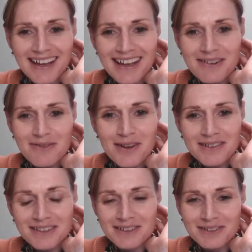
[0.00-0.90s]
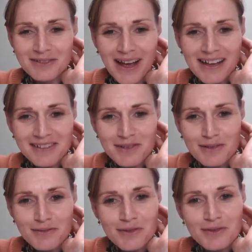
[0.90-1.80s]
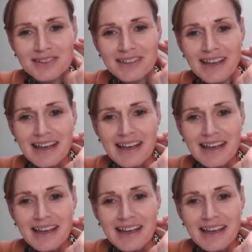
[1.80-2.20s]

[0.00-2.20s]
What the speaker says: I wanted to ask you if you could